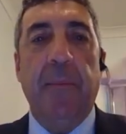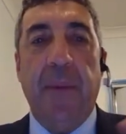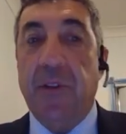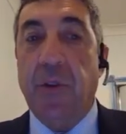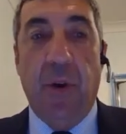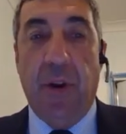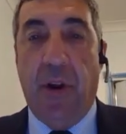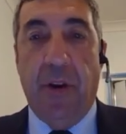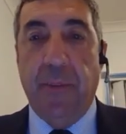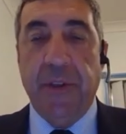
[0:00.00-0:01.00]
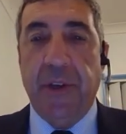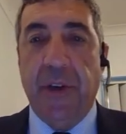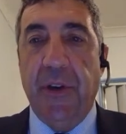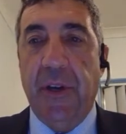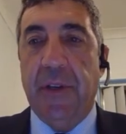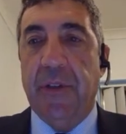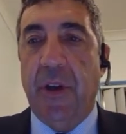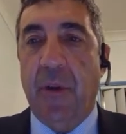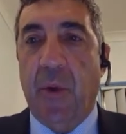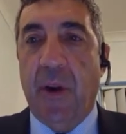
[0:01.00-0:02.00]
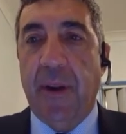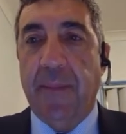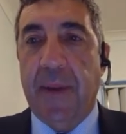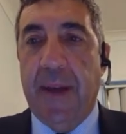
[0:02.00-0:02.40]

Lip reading: But it's all anonymous, so don't worry.